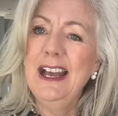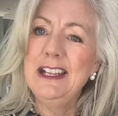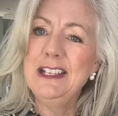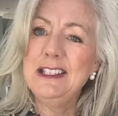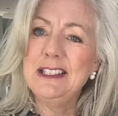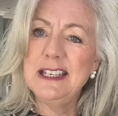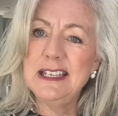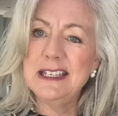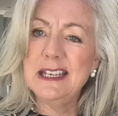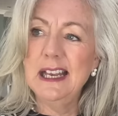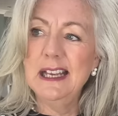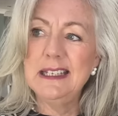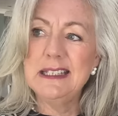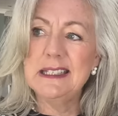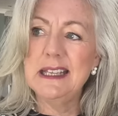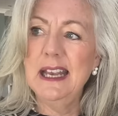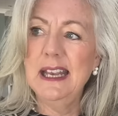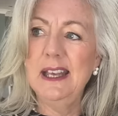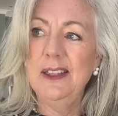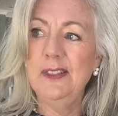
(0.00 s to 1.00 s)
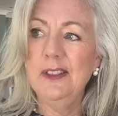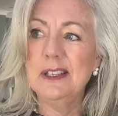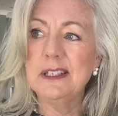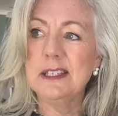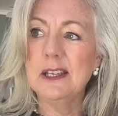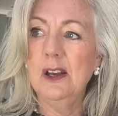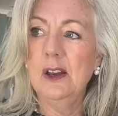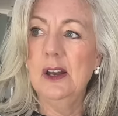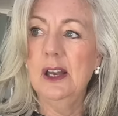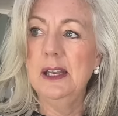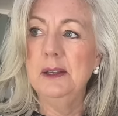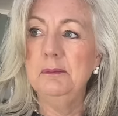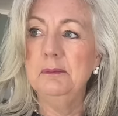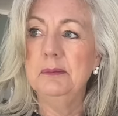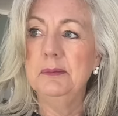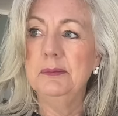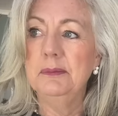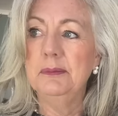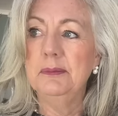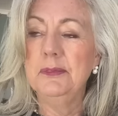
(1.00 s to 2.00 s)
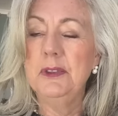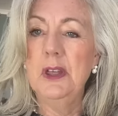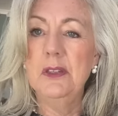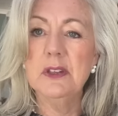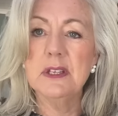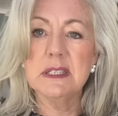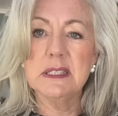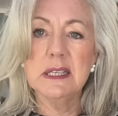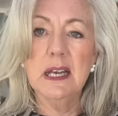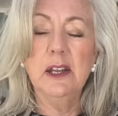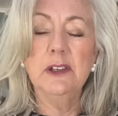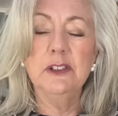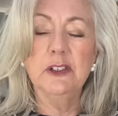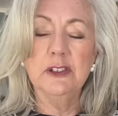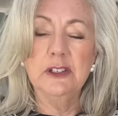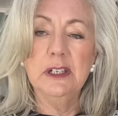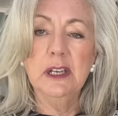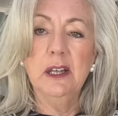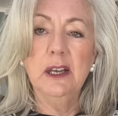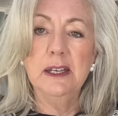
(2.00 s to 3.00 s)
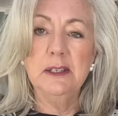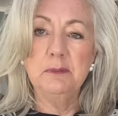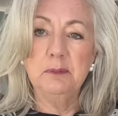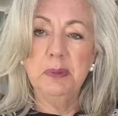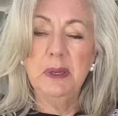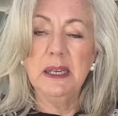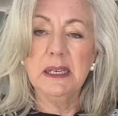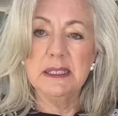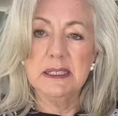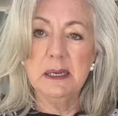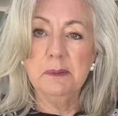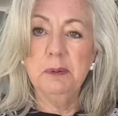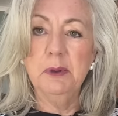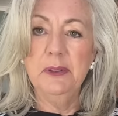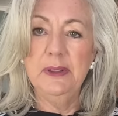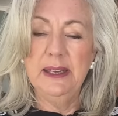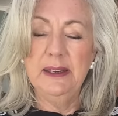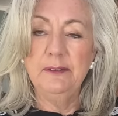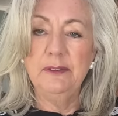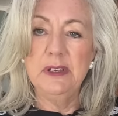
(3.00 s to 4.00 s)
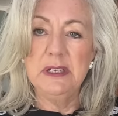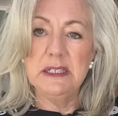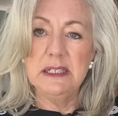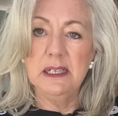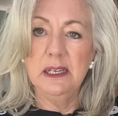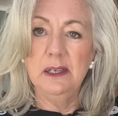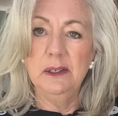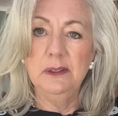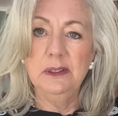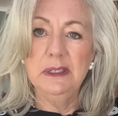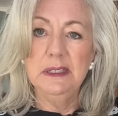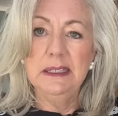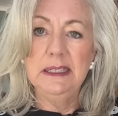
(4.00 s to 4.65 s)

Did I say at the time that the Sun Online picked up on that video?